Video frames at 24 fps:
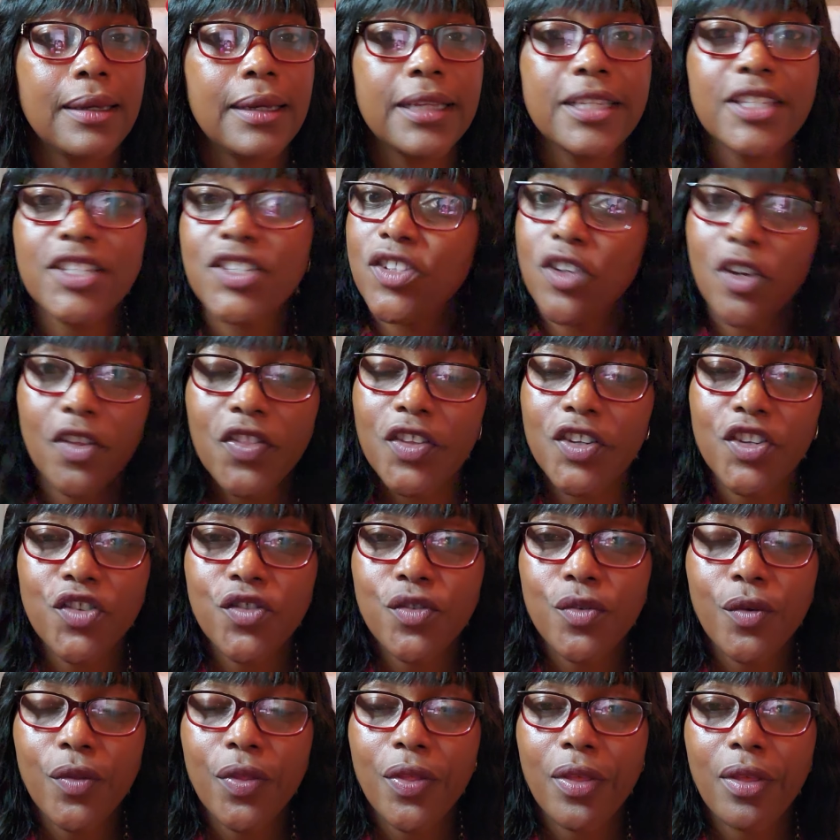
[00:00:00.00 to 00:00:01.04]
it's not the
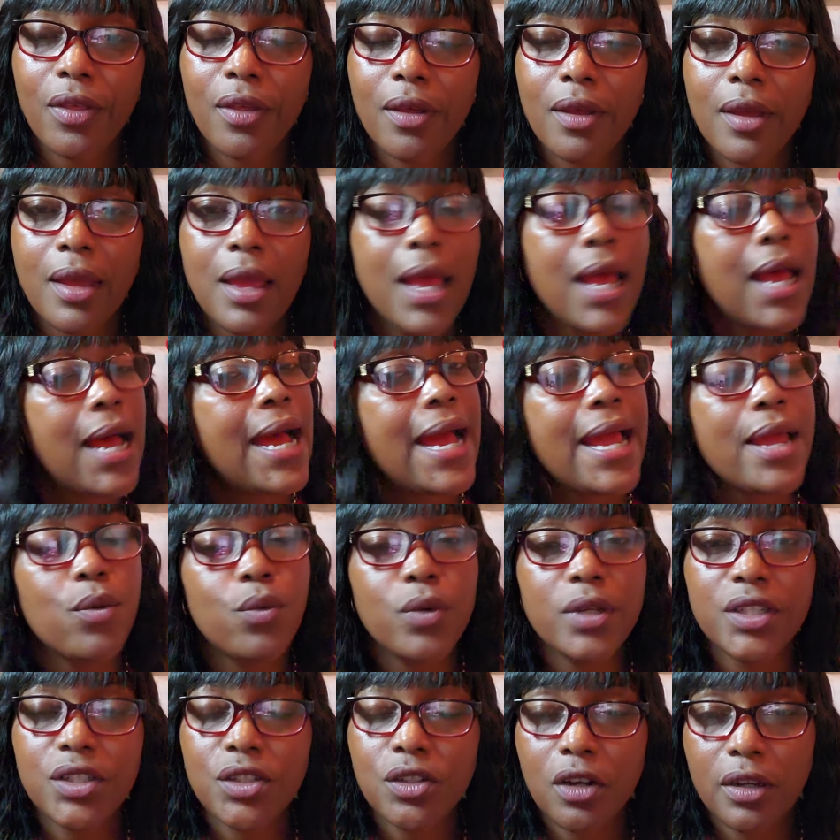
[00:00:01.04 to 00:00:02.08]
truth. I
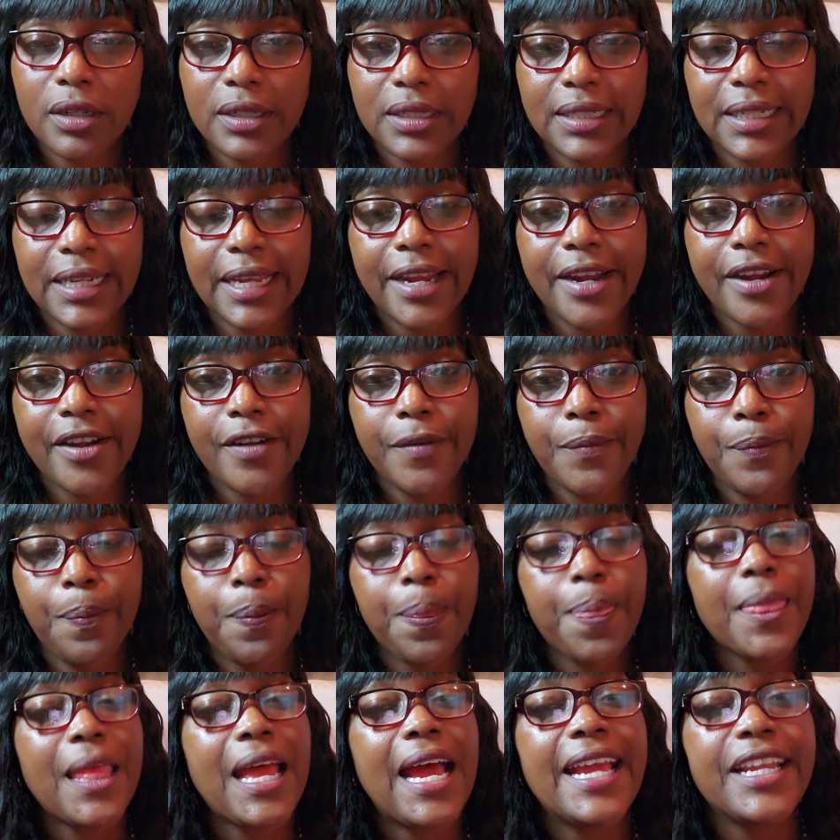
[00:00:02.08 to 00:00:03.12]
was not there.
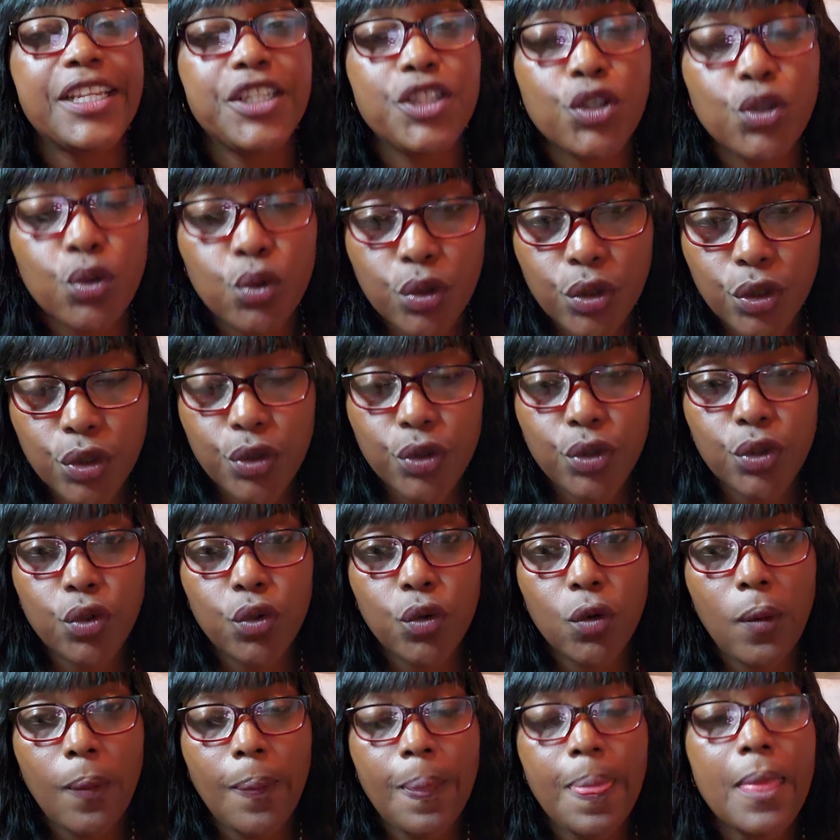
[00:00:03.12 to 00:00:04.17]
I don't
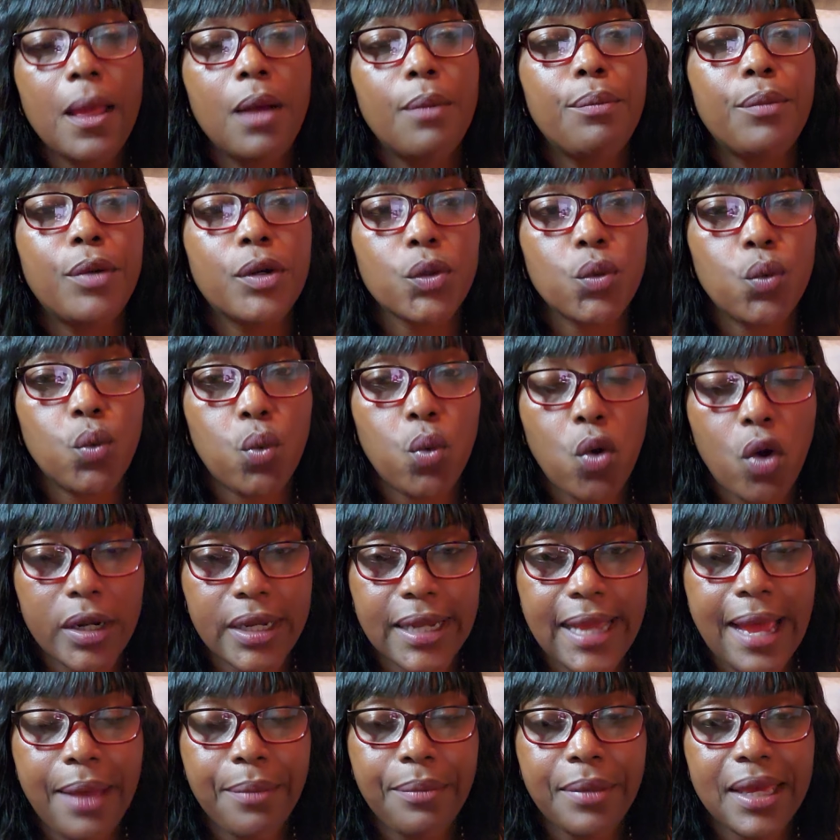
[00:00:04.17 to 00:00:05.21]
know. But
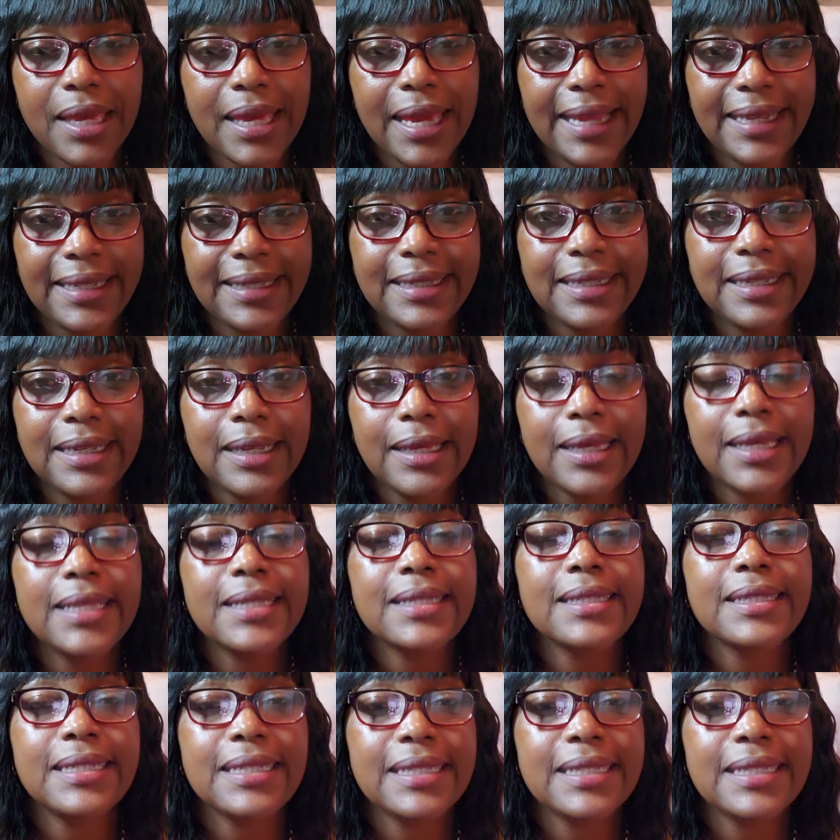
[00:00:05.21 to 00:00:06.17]
what I'm getting is